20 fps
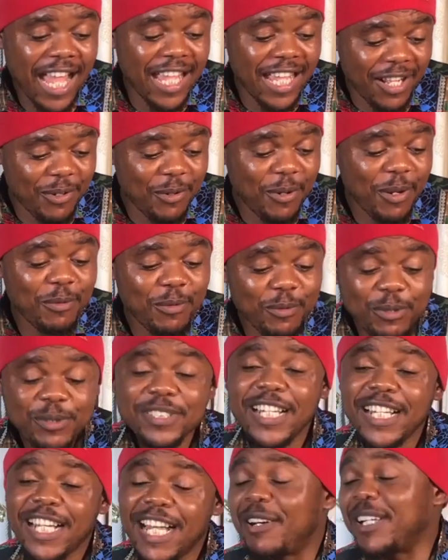we'll
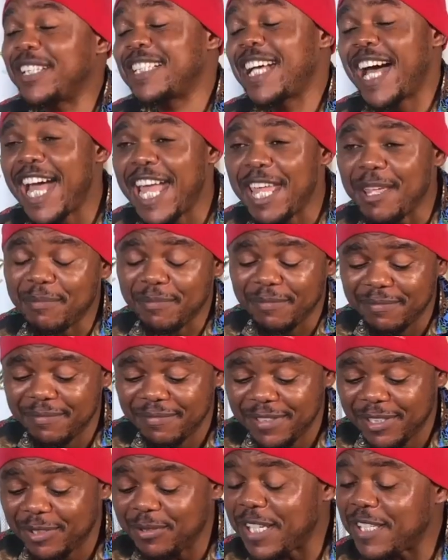take our time
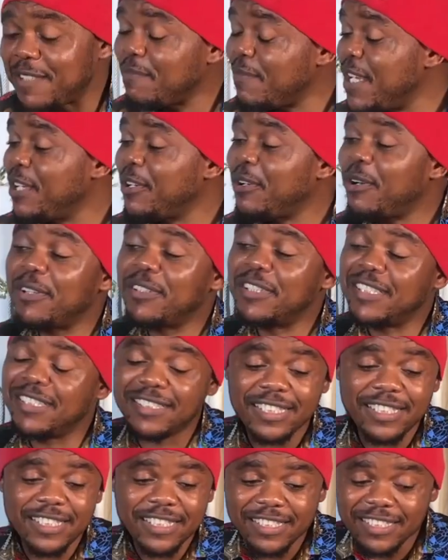to explain all these
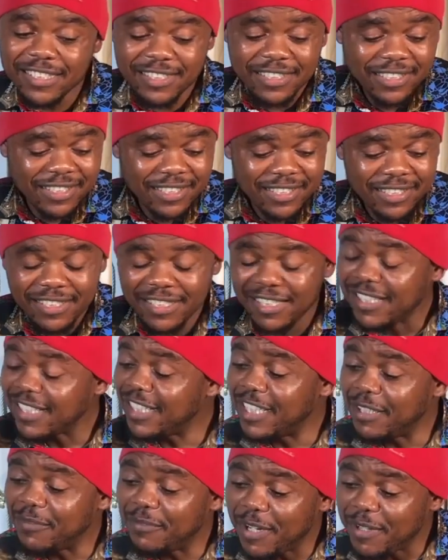things. The
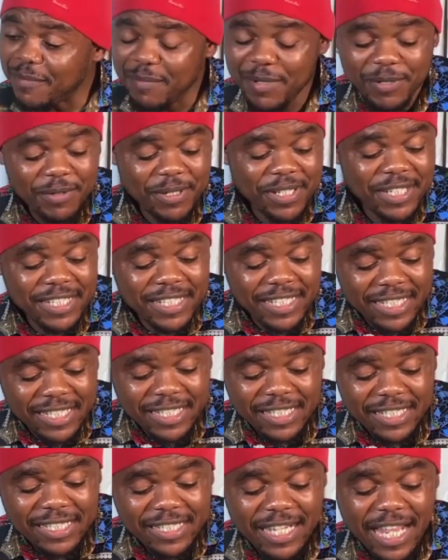difference between
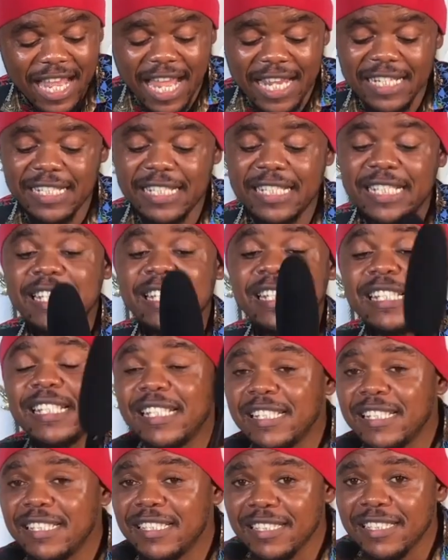these and
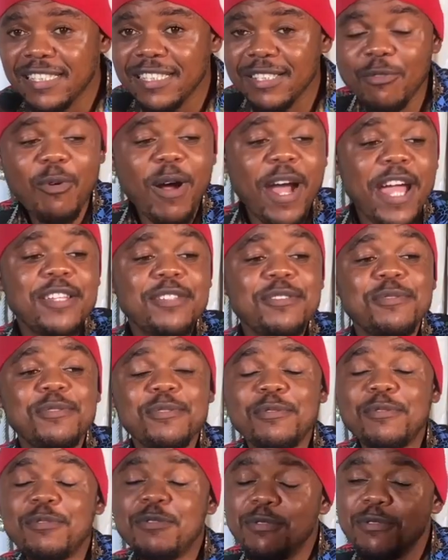these, why you
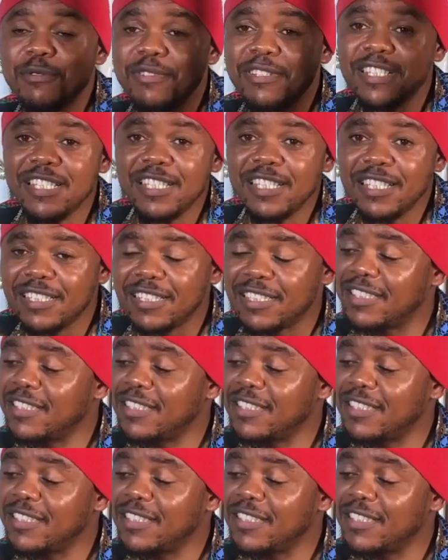should use this